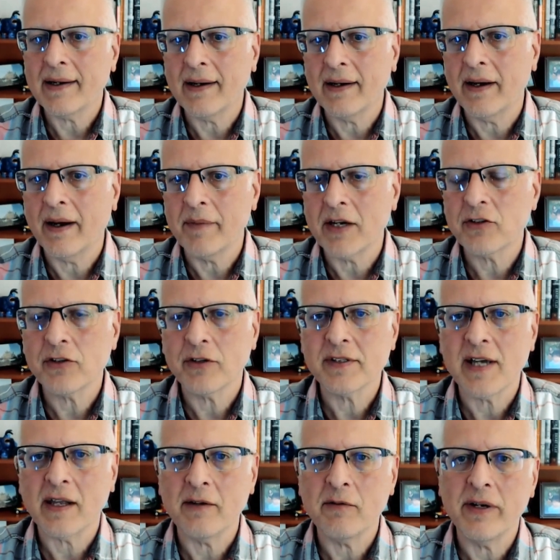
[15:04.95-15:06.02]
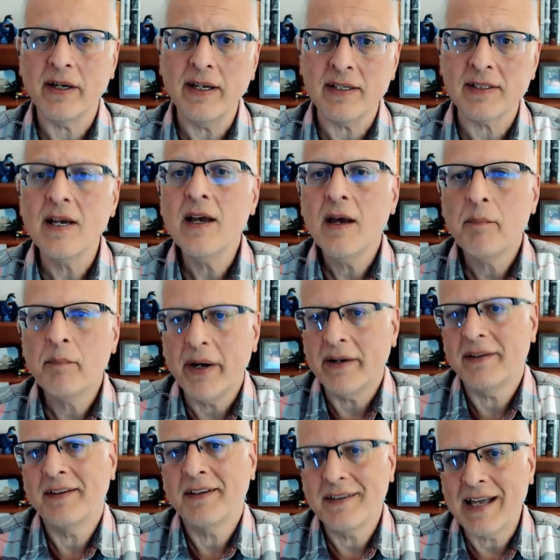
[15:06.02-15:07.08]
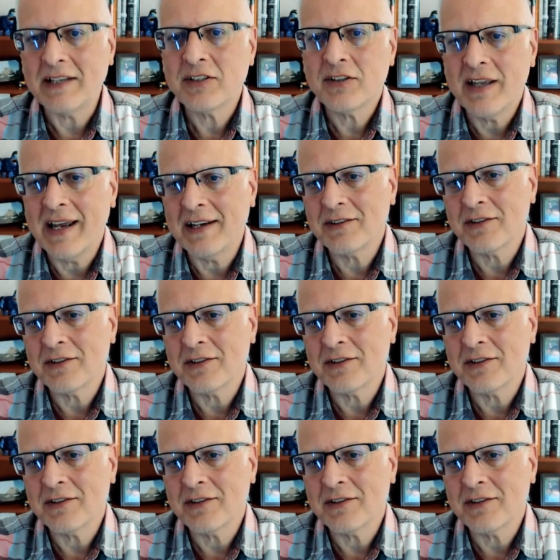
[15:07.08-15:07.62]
I'm not sure exactly what it is, but that's the answer.